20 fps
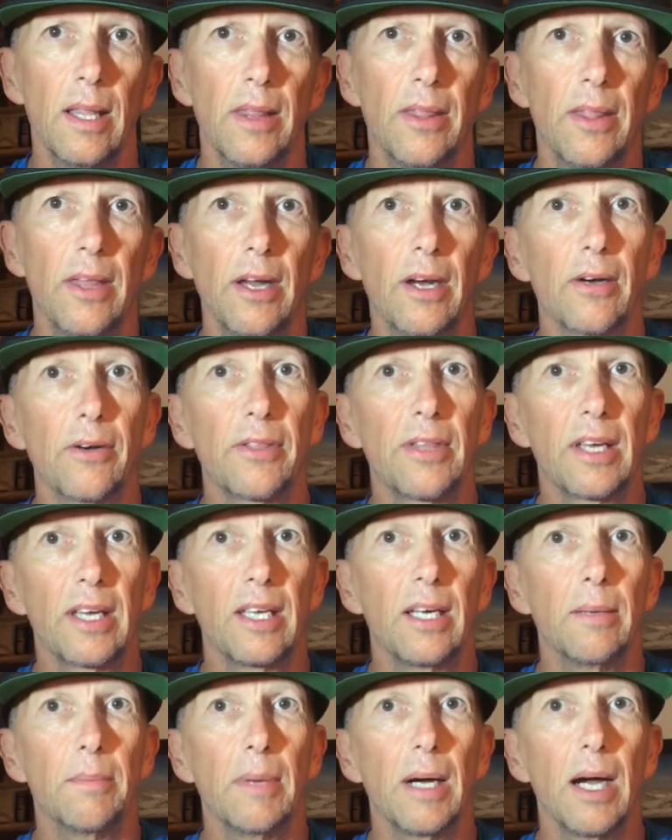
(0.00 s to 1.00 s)
they're
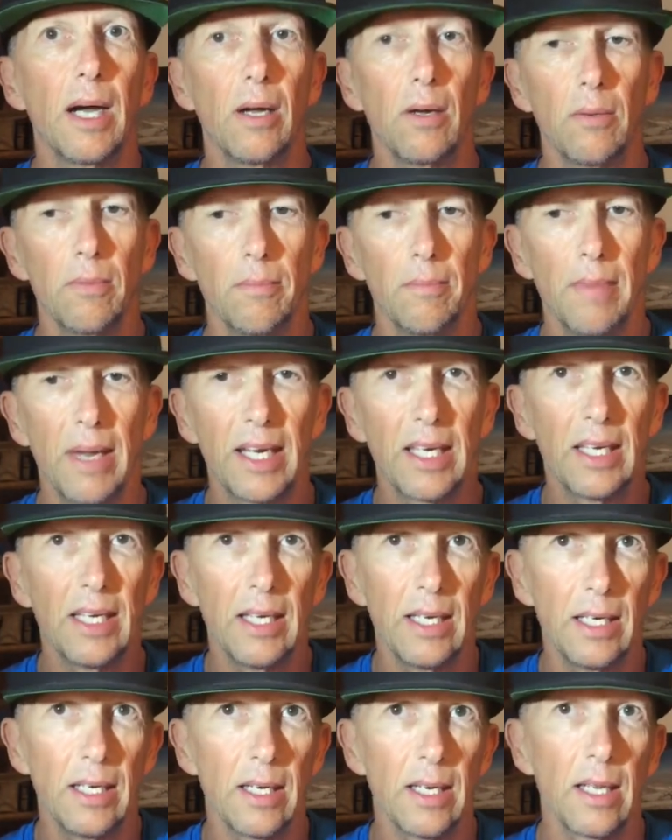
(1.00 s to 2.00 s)
thinking about
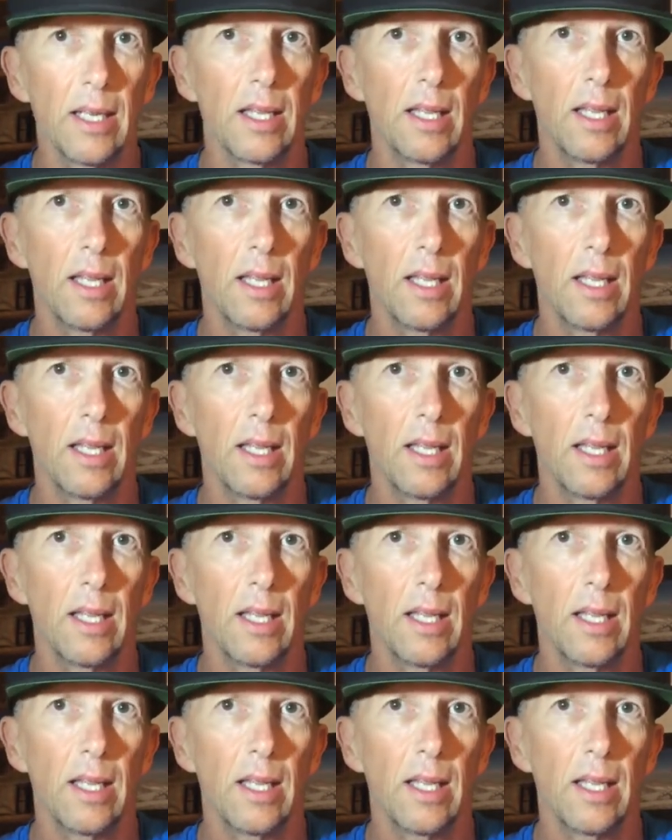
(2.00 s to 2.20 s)
making